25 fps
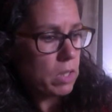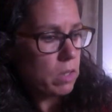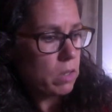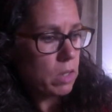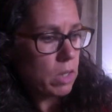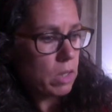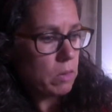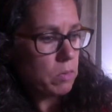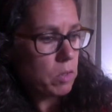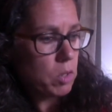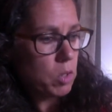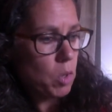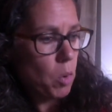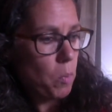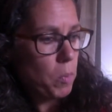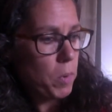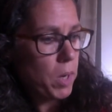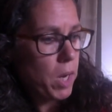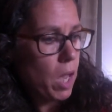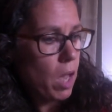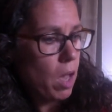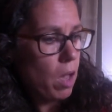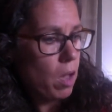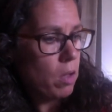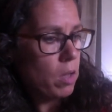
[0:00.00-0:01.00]

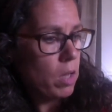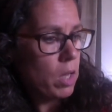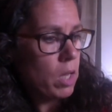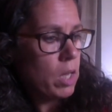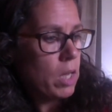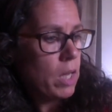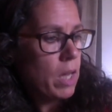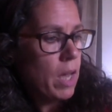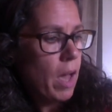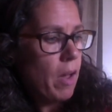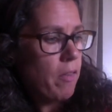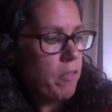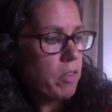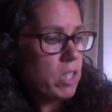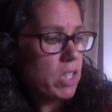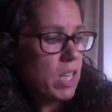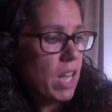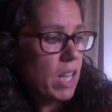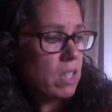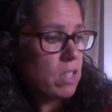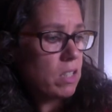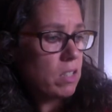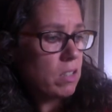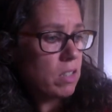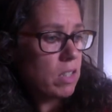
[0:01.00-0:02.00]
insomnia, have a
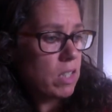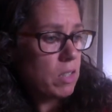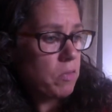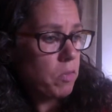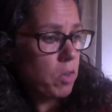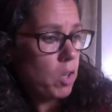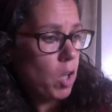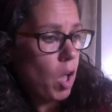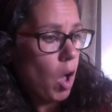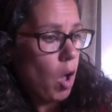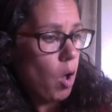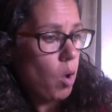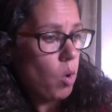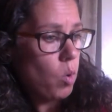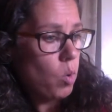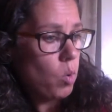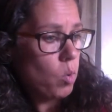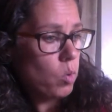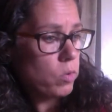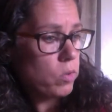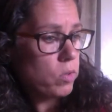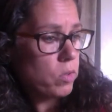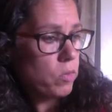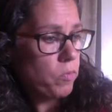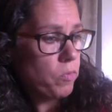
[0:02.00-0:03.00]
tendency for
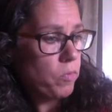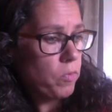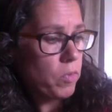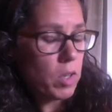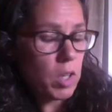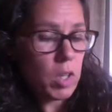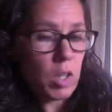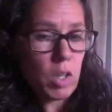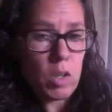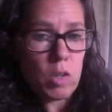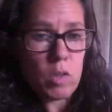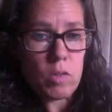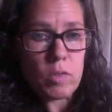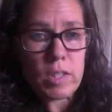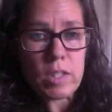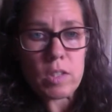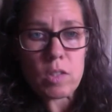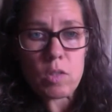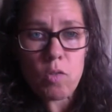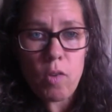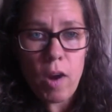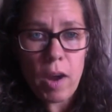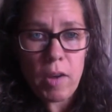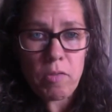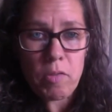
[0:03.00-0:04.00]
colds and flus. It's
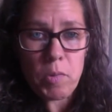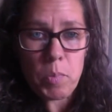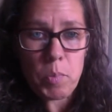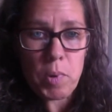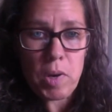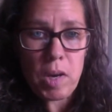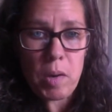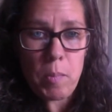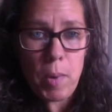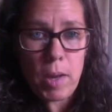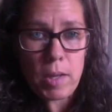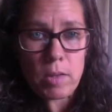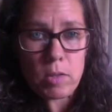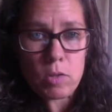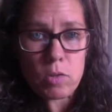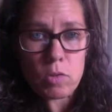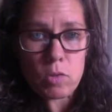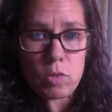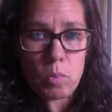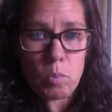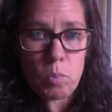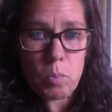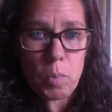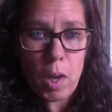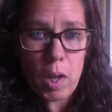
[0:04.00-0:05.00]
great for
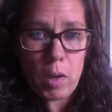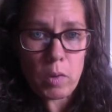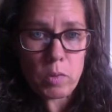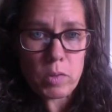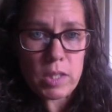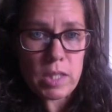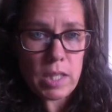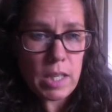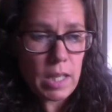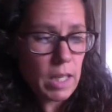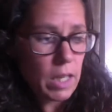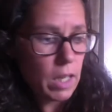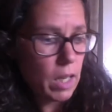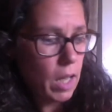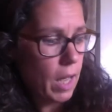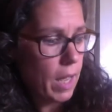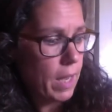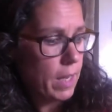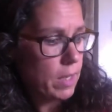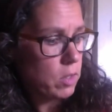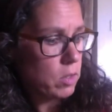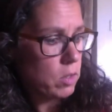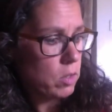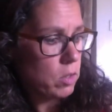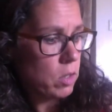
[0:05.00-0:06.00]
premenstrual bloating
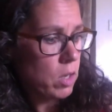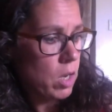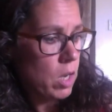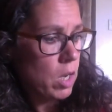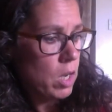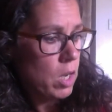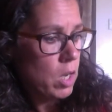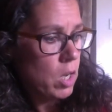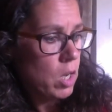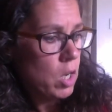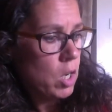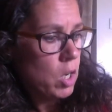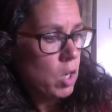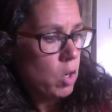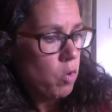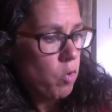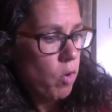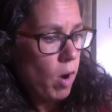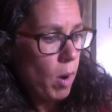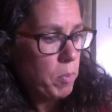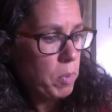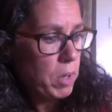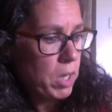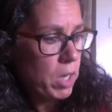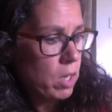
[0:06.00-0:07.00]
and
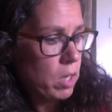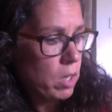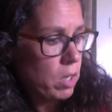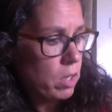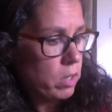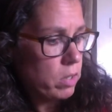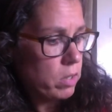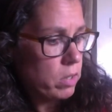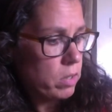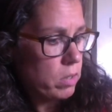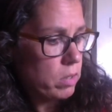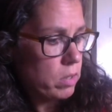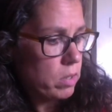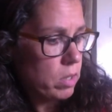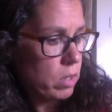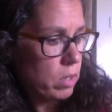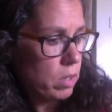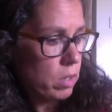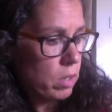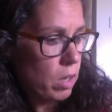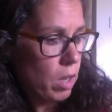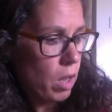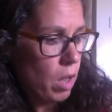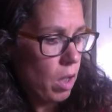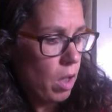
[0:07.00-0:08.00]
crabbiness.
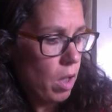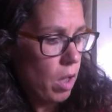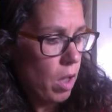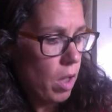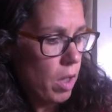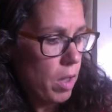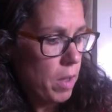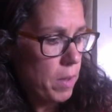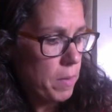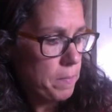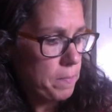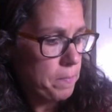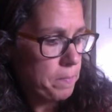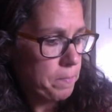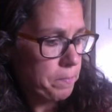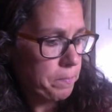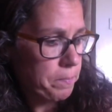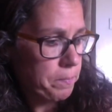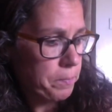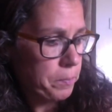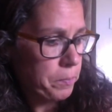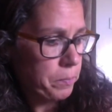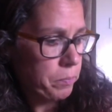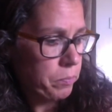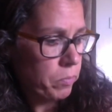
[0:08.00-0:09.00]
So
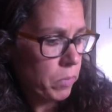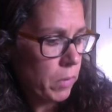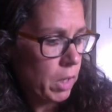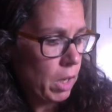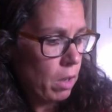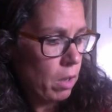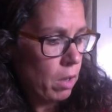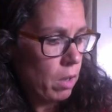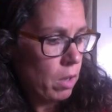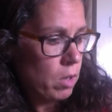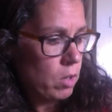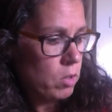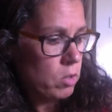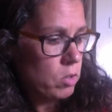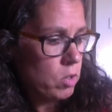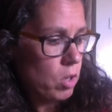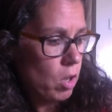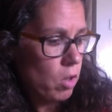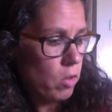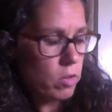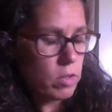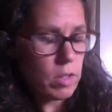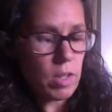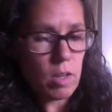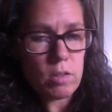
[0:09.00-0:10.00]

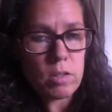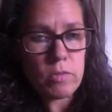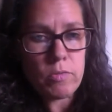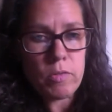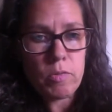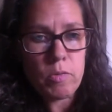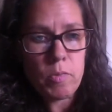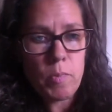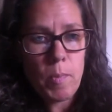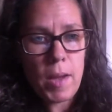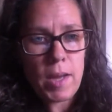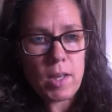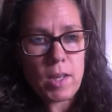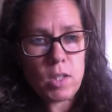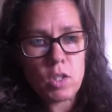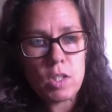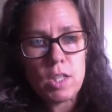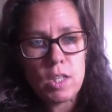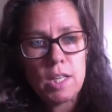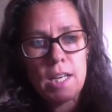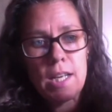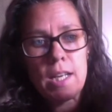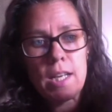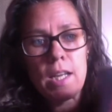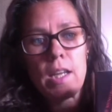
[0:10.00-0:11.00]
there's lots of
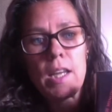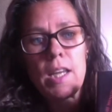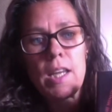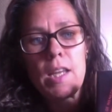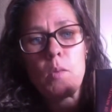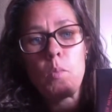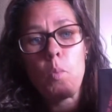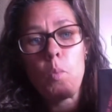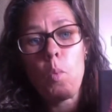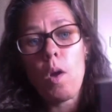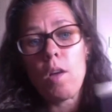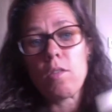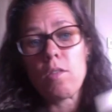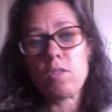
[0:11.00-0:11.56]
information in Wild